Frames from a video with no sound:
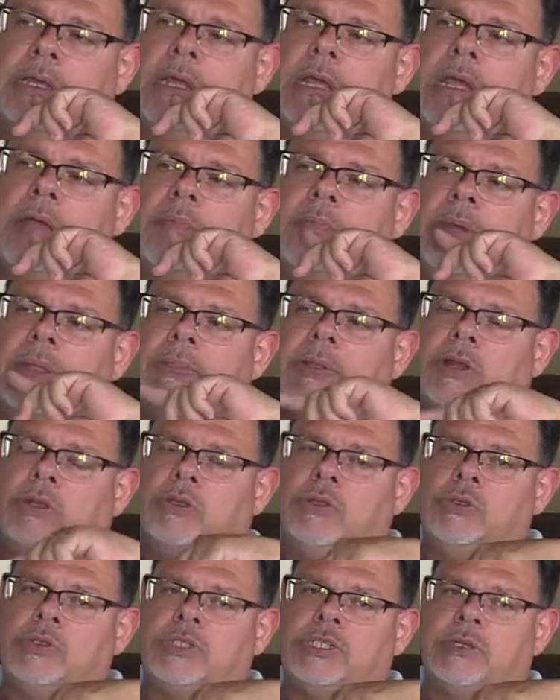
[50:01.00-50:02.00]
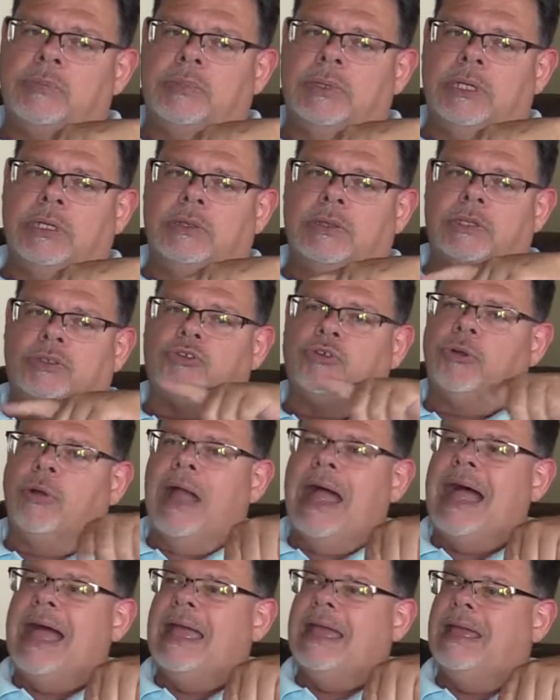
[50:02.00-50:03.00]
but there used to be the
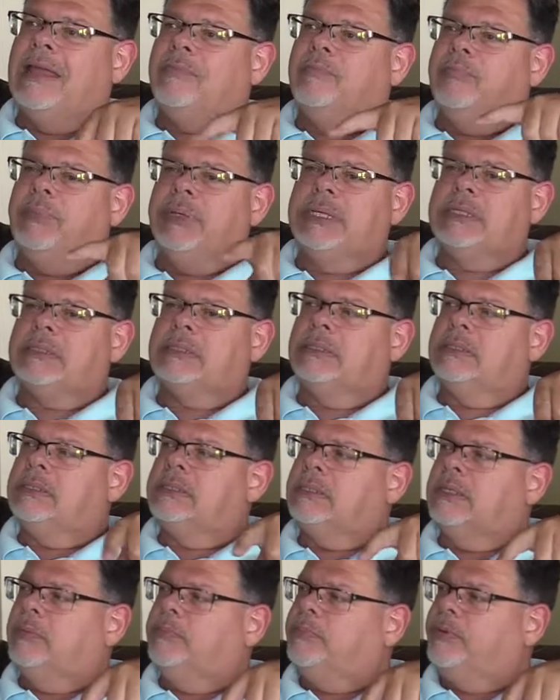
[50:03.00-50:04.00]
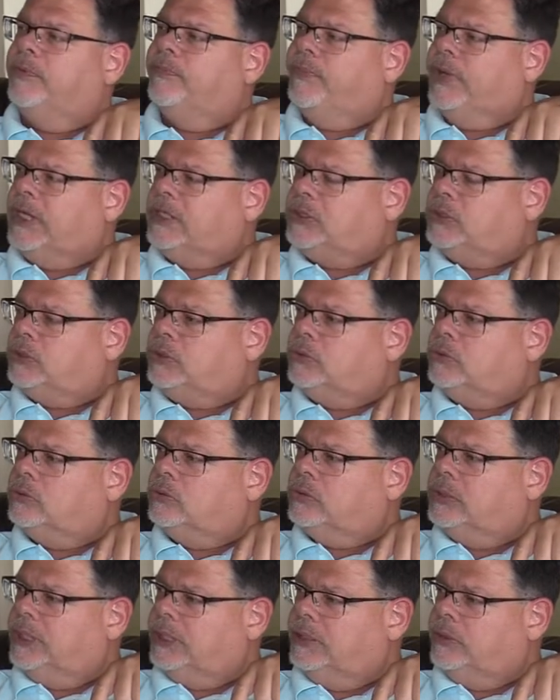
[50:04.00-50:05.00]
Triad Business and Professional
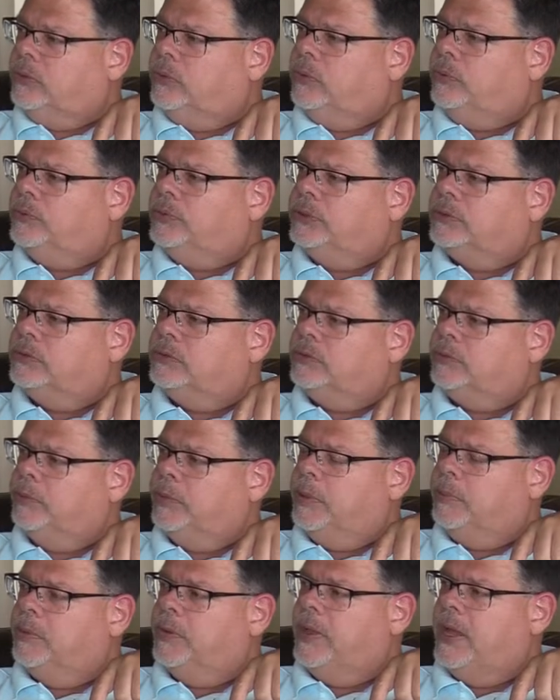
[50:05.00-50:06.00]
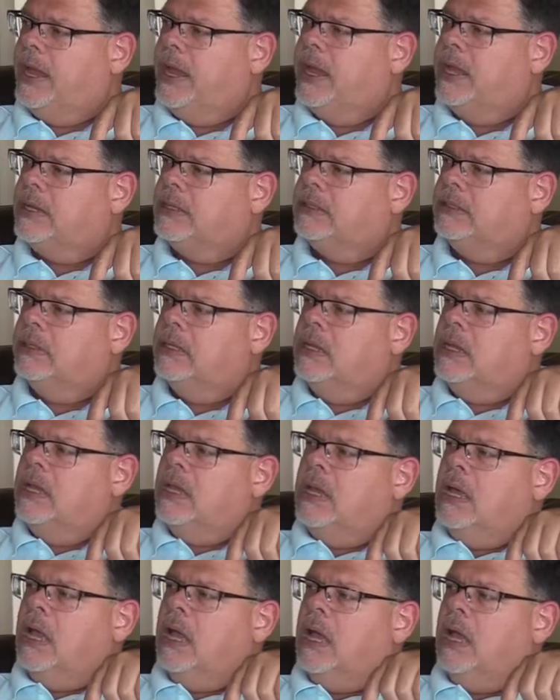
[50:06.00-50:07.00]
Guild. Remember that?
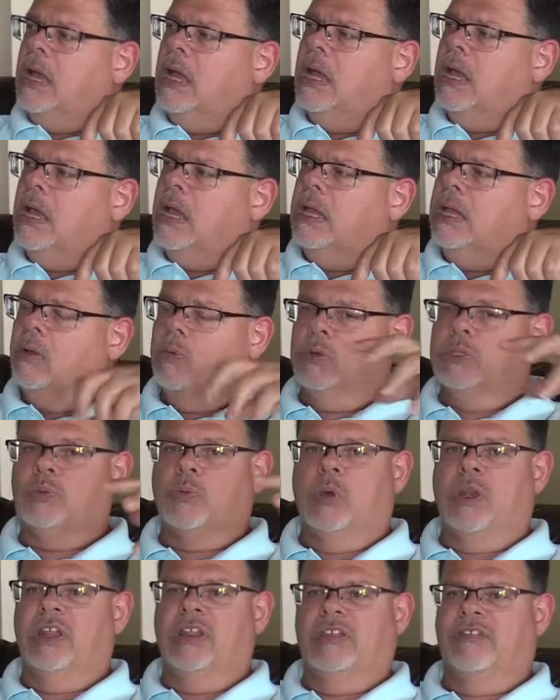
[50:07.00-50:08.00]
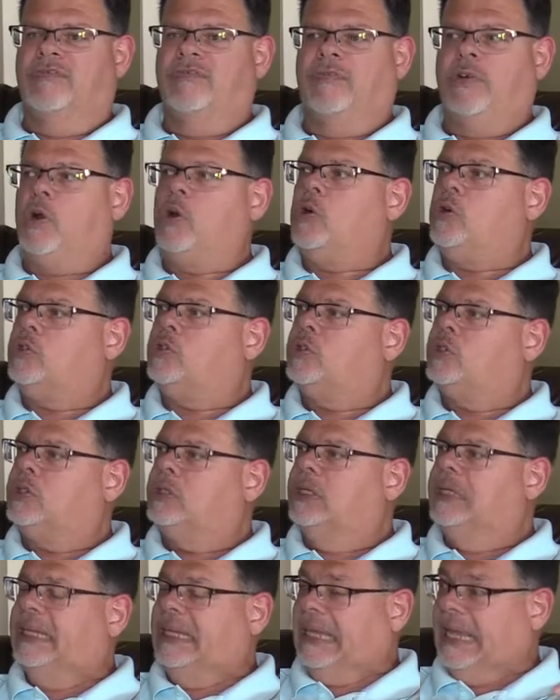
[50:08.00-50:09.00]
It was one of the
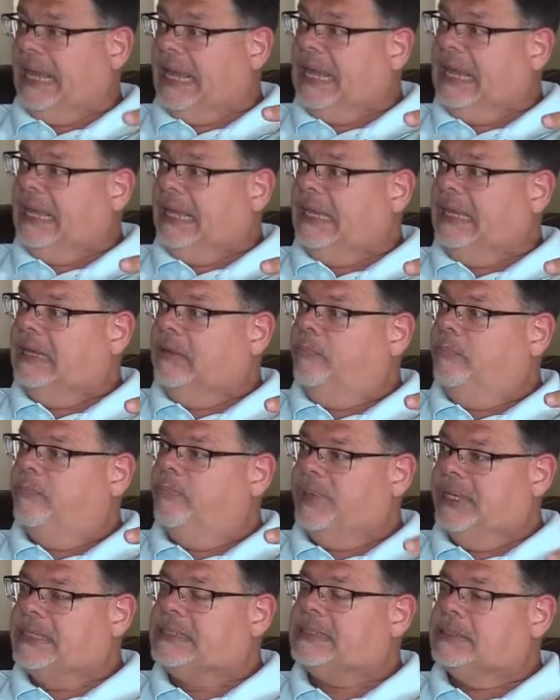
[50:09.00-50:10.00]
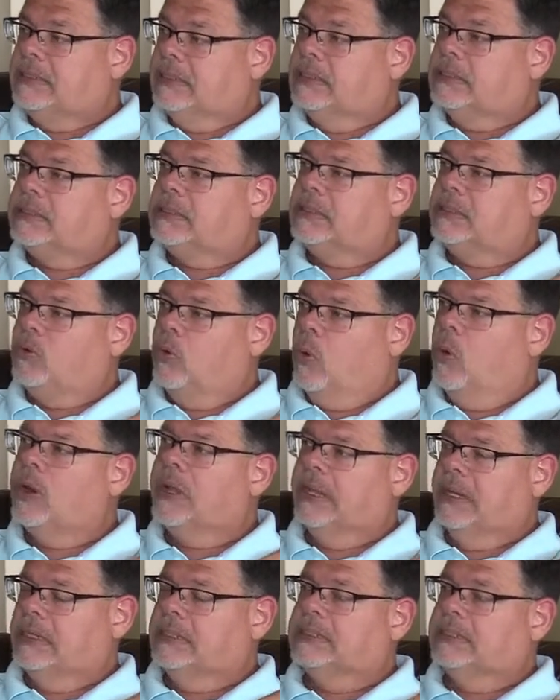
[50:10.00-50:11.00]
first gay business
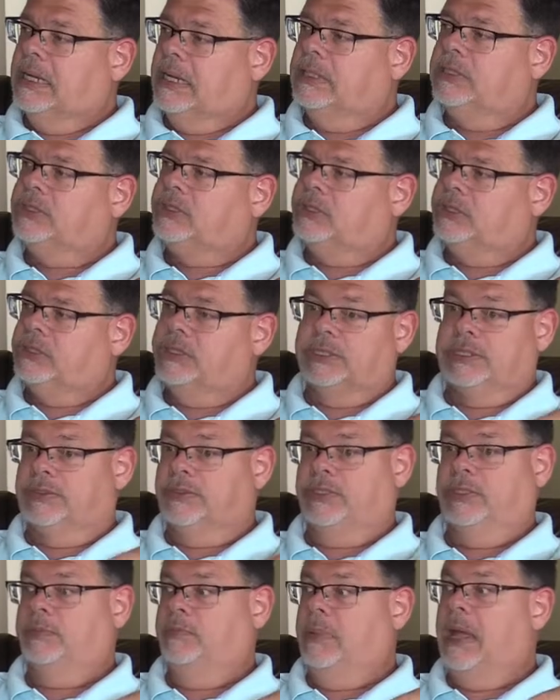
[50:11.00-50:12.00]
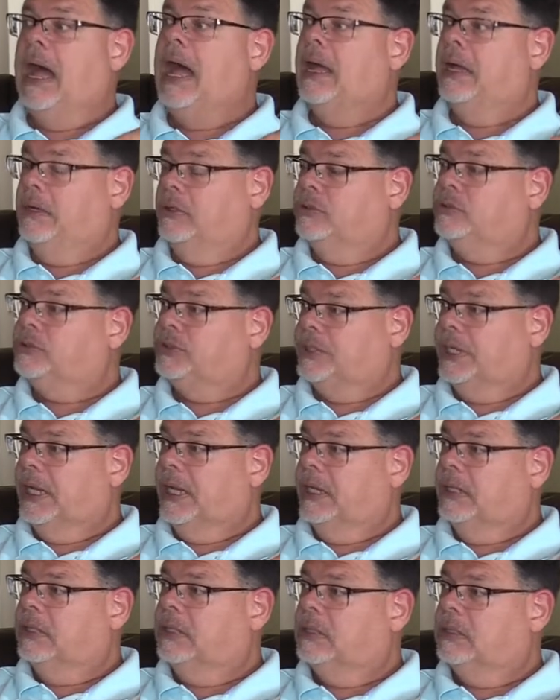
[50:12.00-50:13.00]
organizations, to my
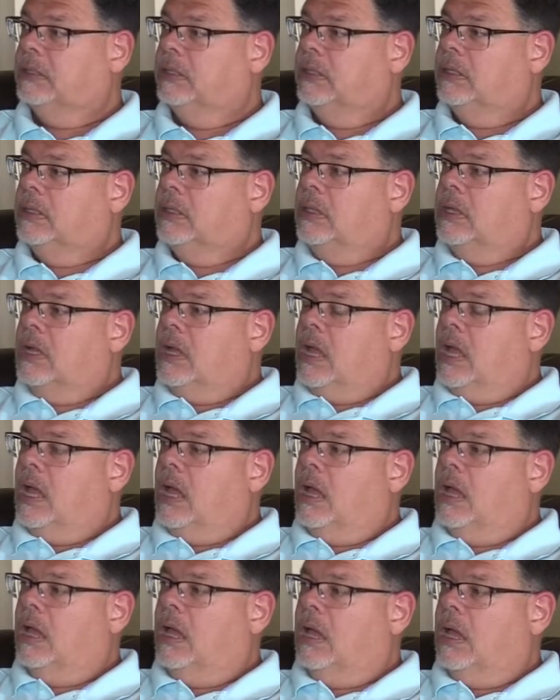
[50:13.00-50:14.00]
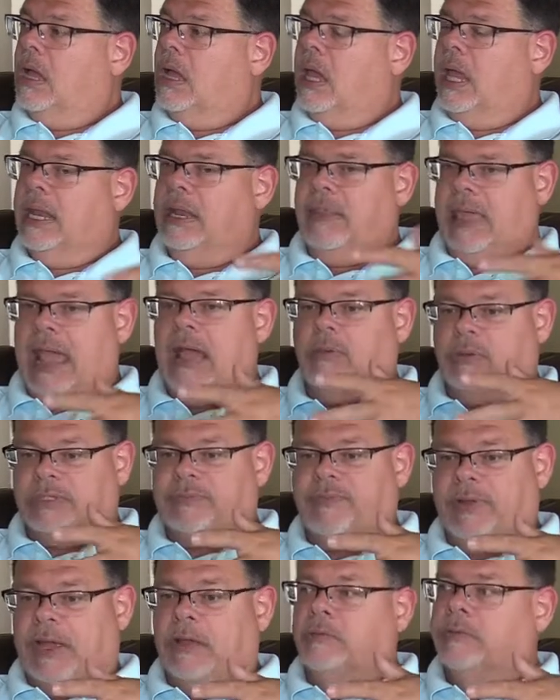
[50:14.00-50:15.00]
understanding. And that was
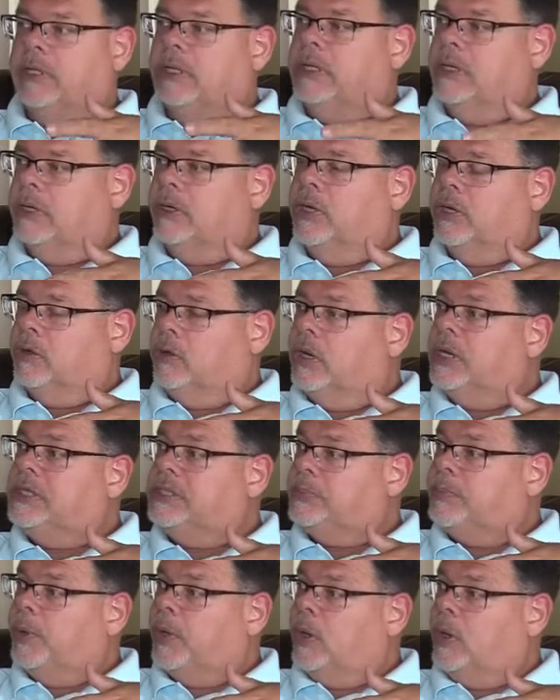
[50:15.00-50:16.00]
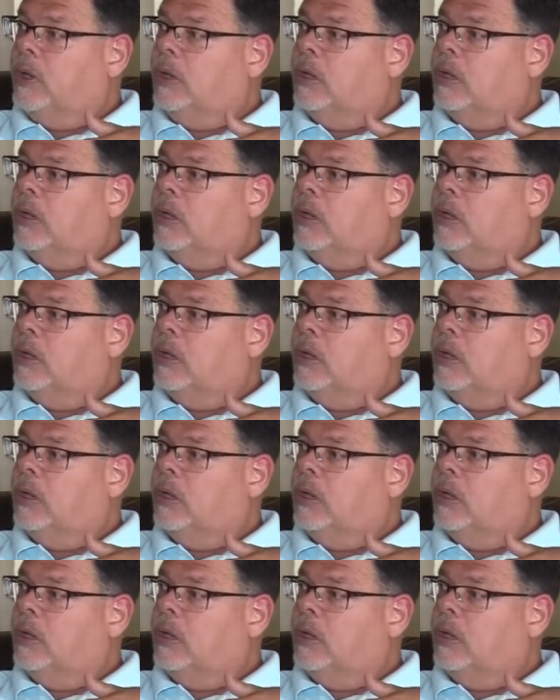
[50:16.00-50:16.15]
founded here in Greensboro.